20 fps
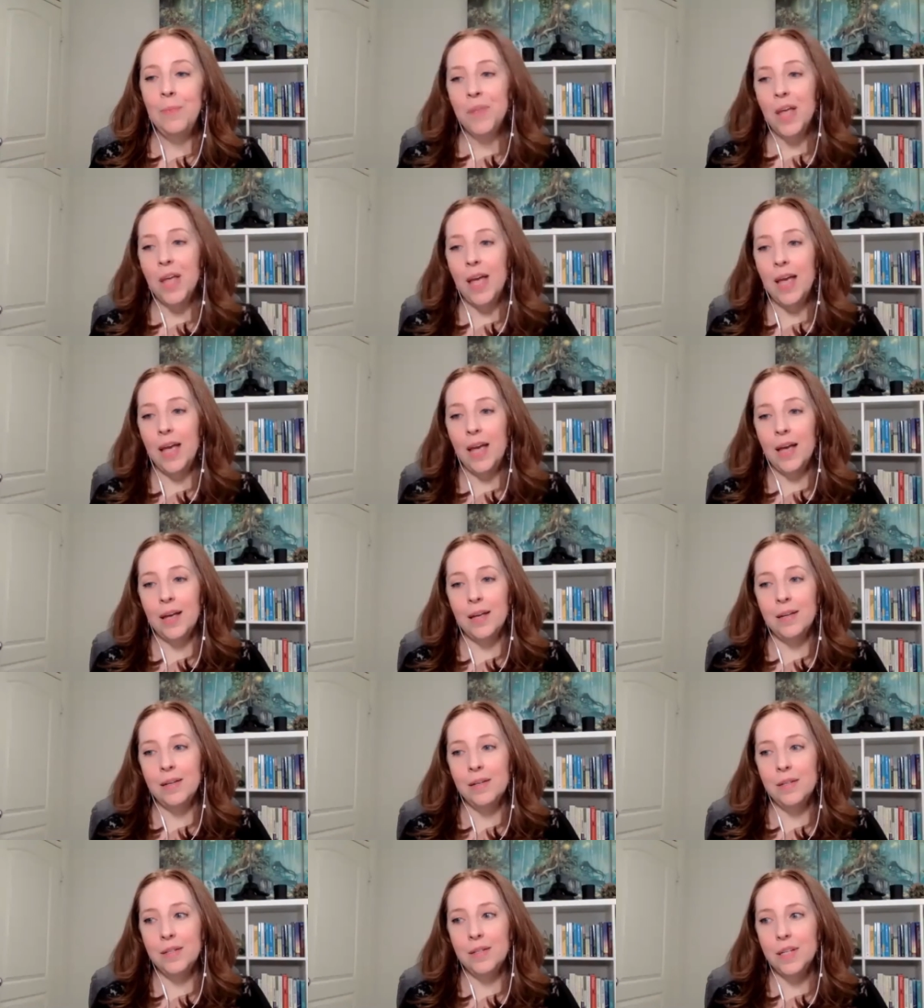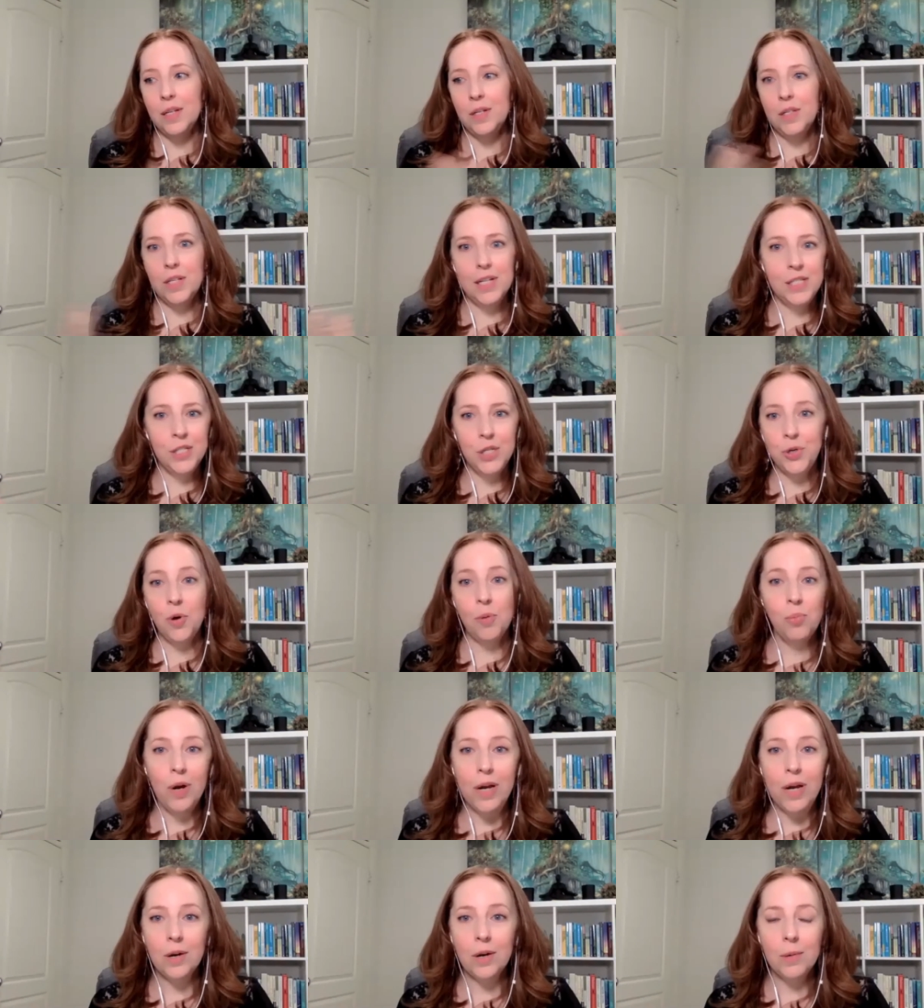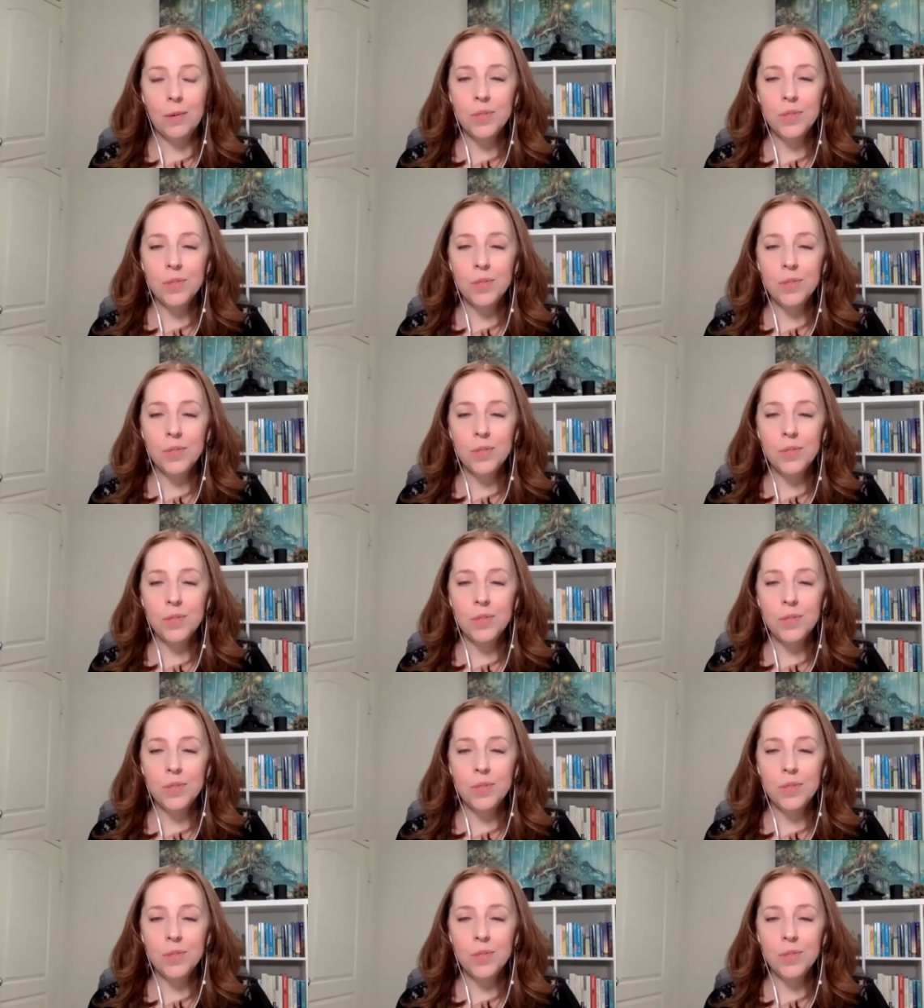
And it's a no-brainer.